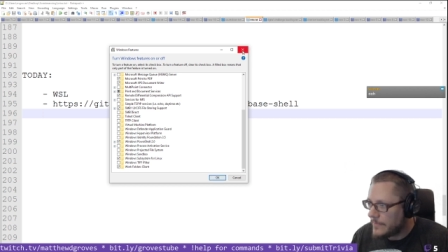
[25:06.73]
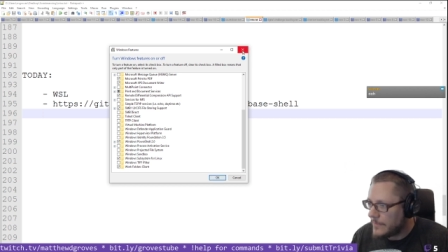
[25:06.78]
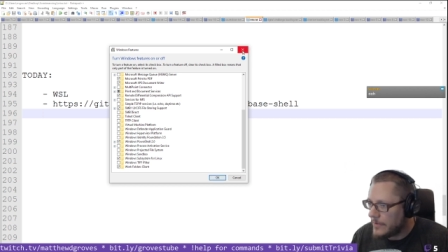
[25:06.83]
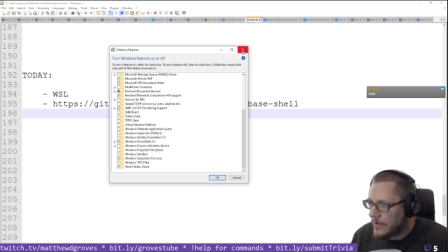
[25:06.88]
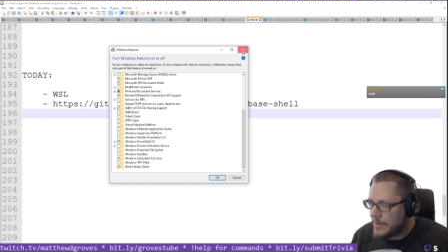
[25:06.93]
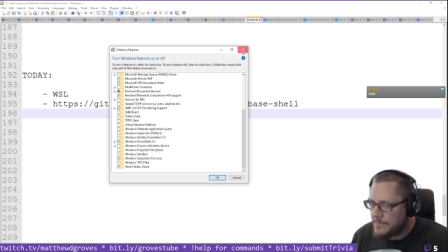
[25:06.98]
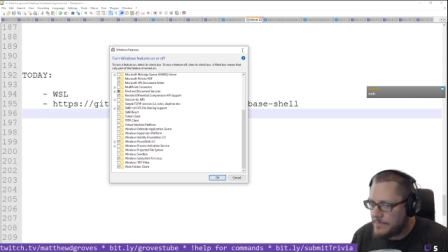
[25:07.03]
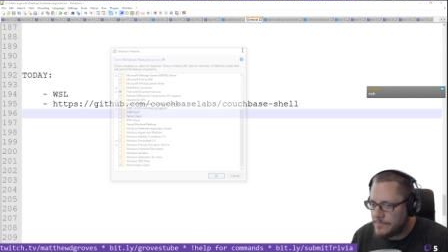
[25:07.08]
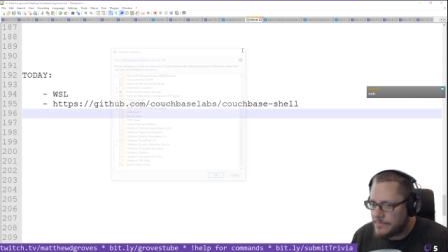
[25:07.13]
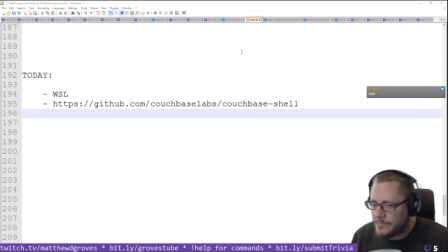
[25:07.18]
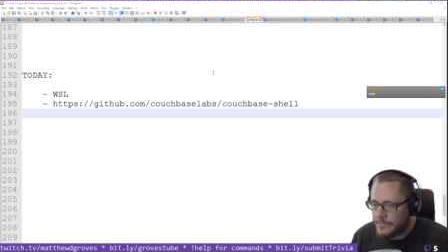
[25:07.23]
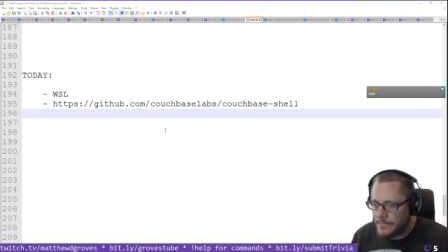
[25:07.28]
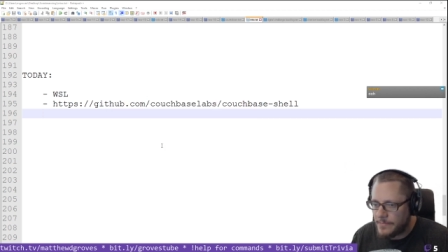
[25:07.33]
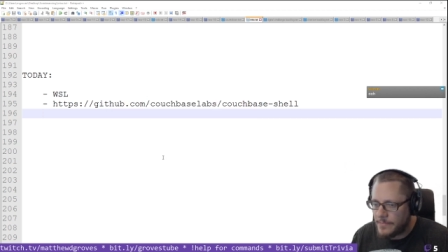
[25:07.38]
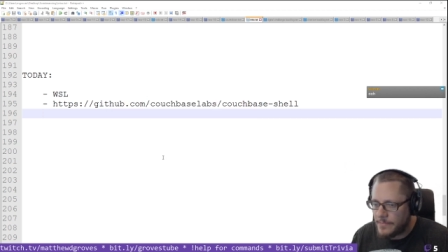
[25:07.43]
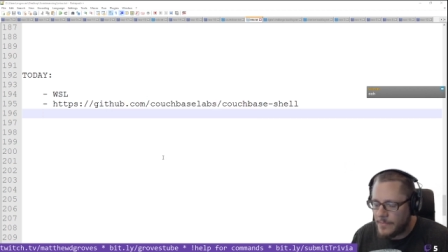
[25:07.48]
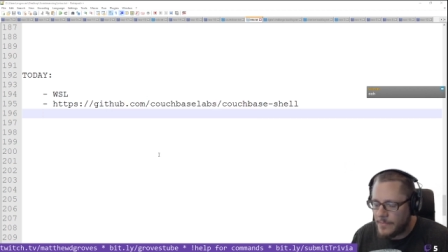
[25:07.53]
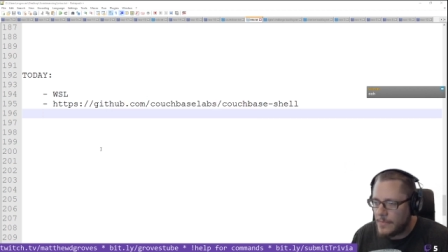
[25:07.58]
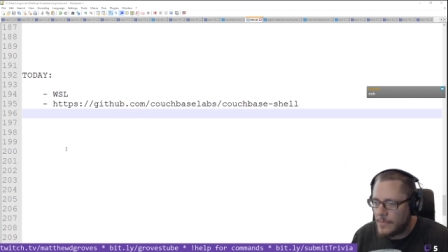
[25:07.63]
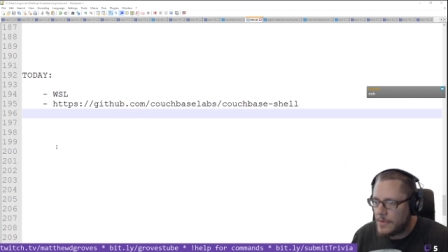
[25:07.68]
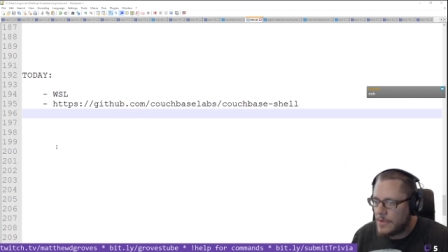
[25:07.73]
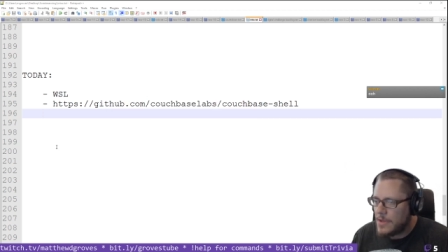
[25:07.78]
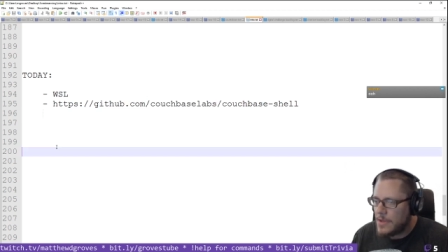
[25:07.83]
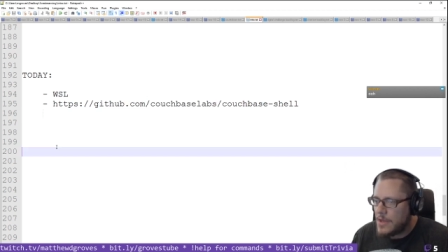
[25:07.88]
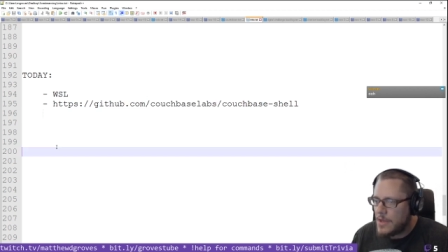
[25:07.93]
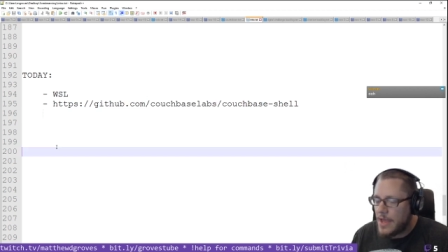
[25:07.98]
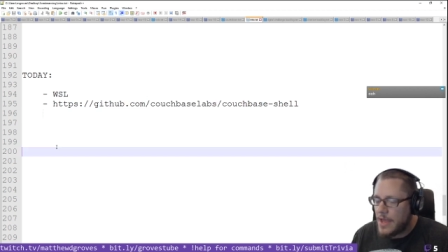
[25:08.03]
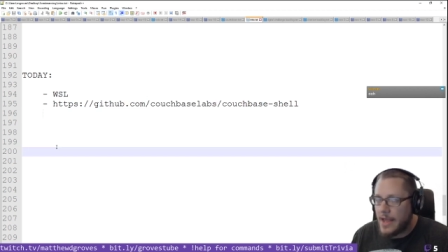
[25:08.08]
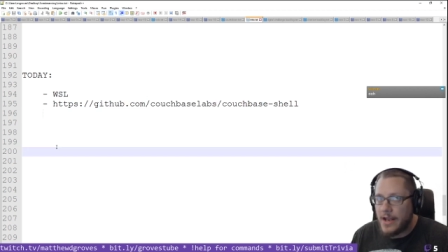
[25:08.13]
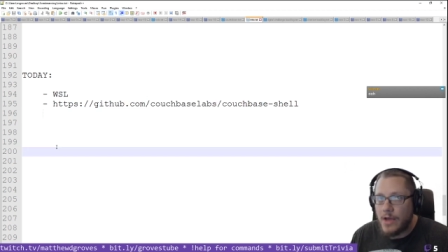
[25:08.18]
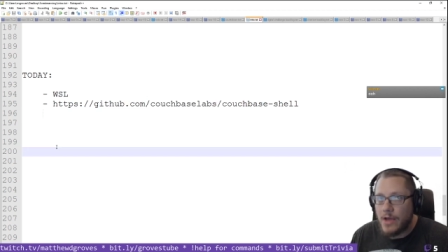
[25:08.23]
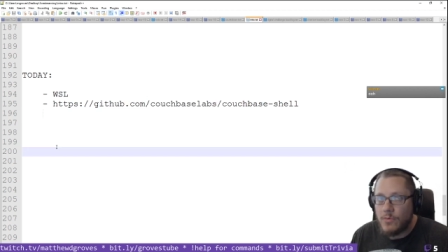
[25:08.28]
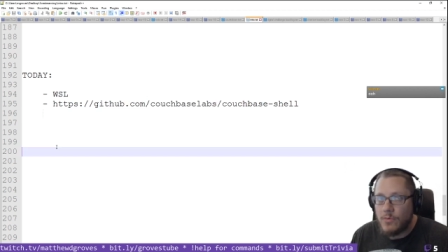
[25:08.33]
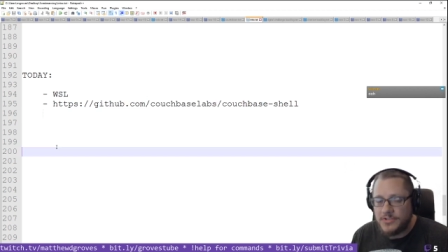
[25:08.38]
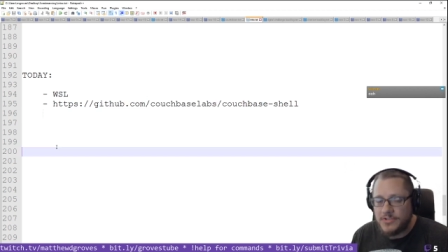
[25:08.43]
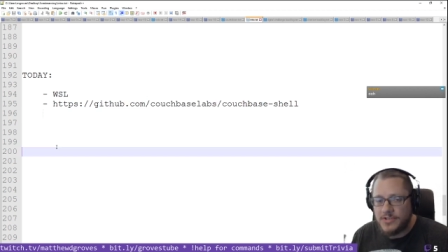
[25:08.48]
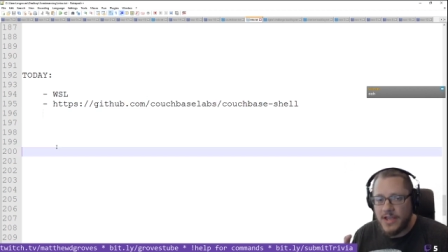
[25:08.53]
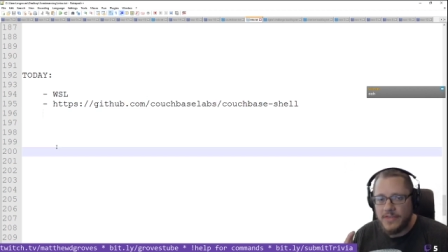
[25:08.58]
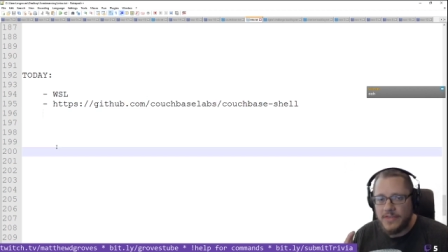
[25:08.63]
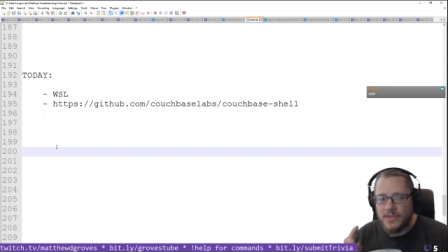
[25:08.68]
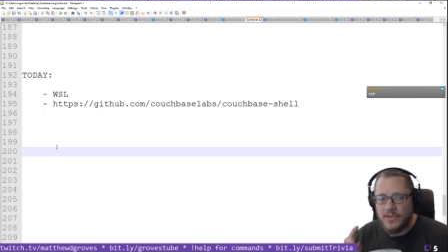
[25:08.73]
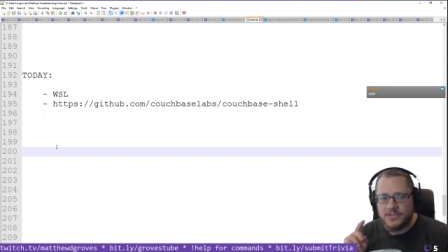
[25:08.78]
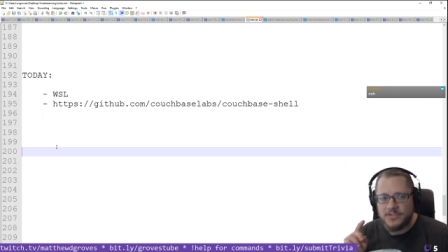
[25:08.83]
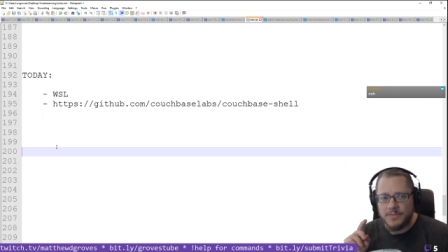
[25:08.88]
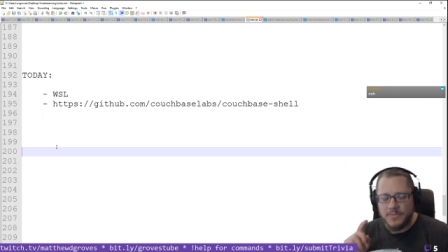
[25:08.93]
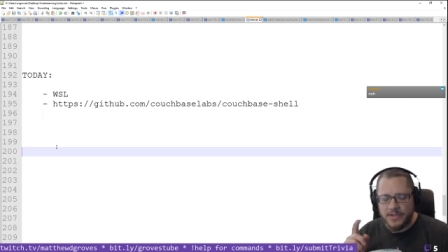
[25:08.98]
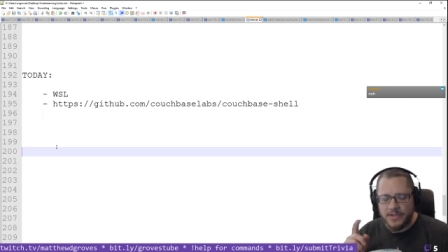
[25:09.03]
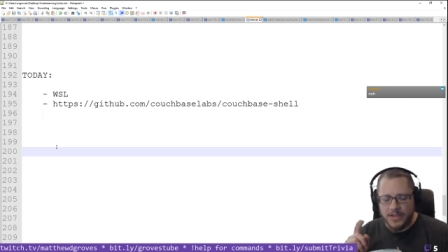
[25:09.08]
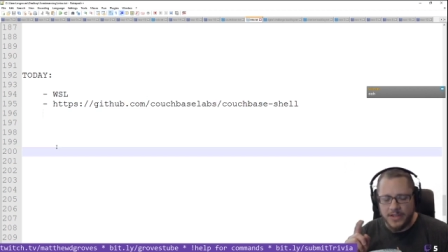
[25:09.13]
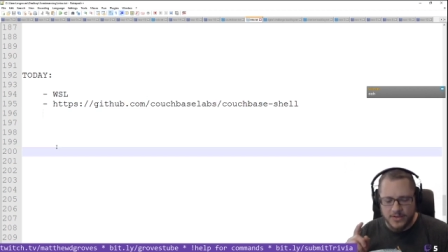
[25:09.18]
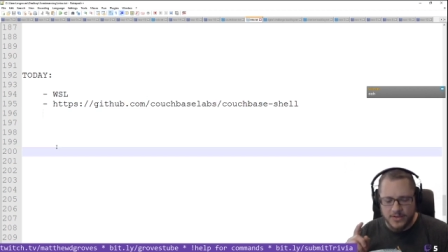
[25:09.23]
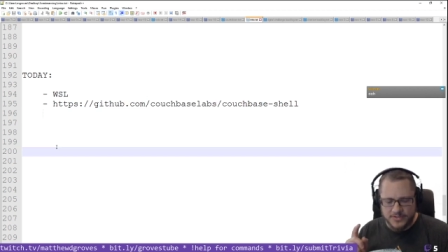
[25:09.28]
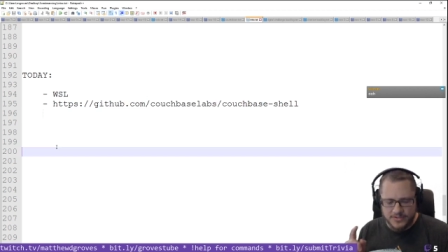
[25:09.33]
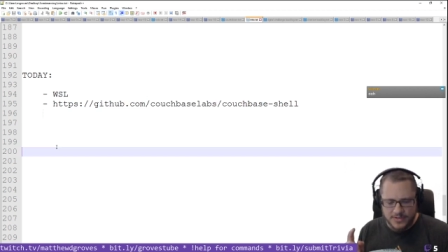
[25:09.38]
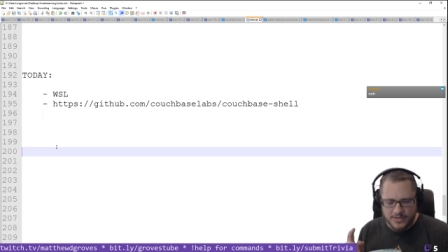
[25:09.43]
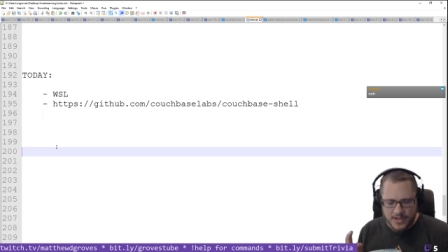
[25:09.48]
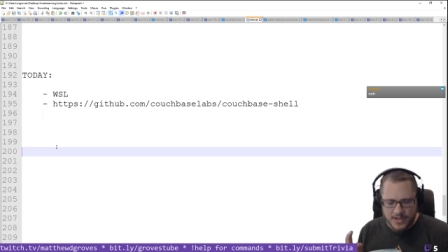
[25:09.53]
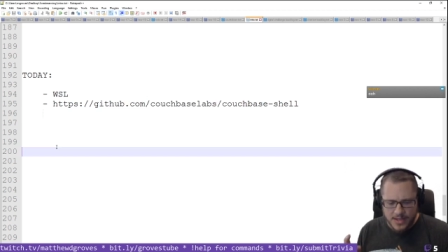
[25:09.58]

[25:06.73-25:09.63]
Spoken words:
All right? And I will say there's something else.